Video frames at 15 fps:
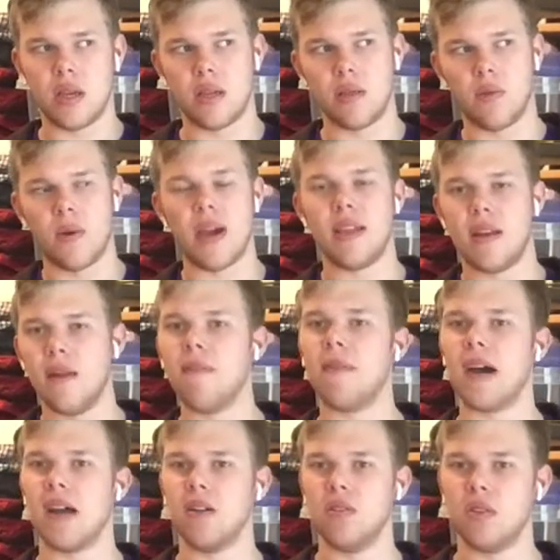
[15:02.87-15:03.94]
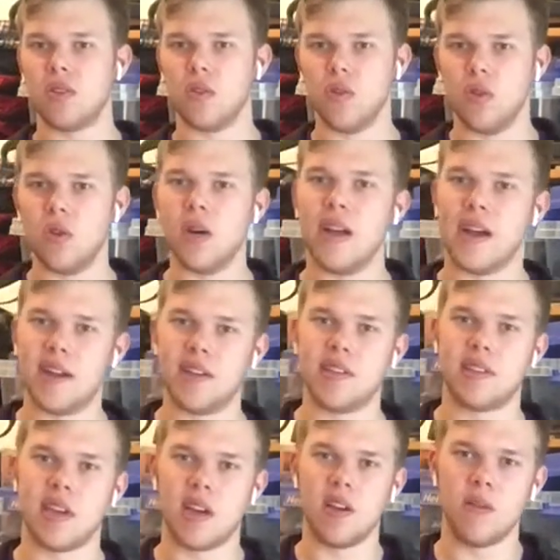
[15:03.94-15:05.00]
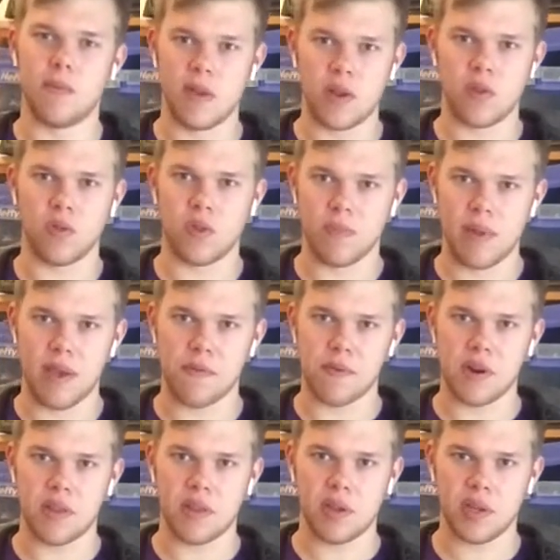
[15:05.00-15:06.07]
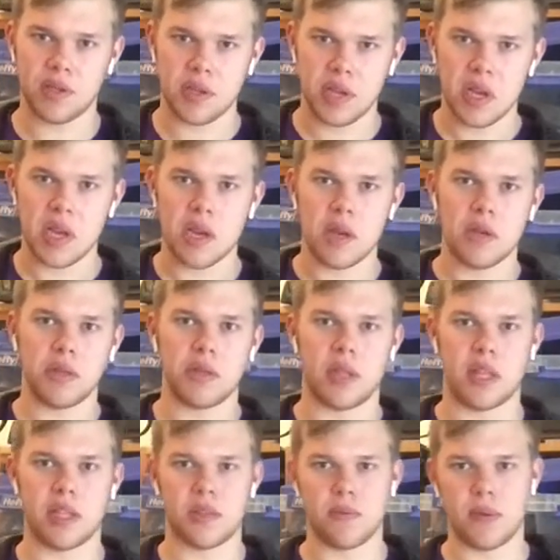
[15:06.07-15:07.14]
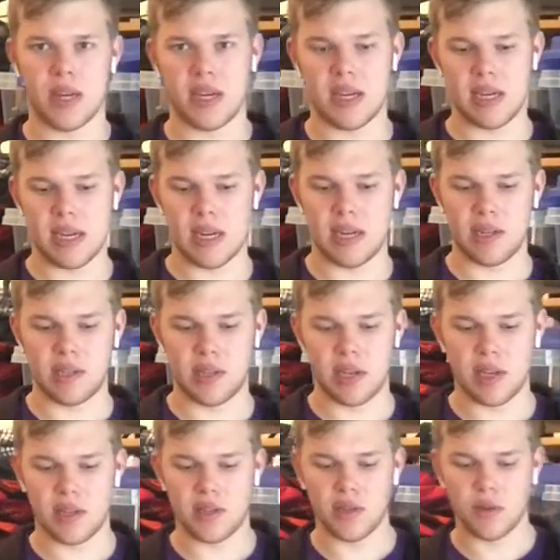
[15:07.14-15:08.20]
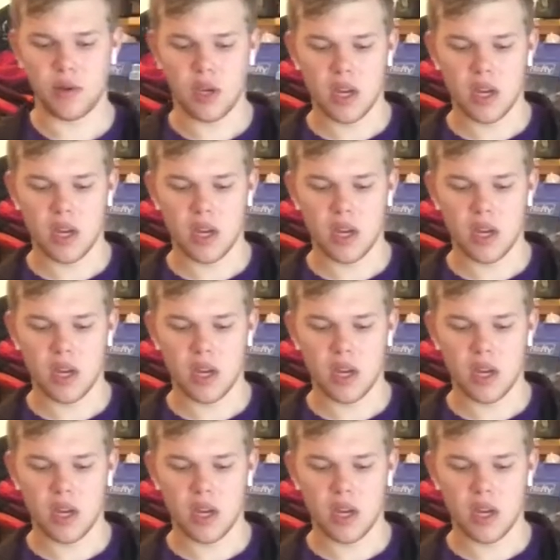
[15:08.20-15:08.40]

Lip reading: way that I fired looked cool, and I just thought it'd be cool to make one of those. So that's why I decided to.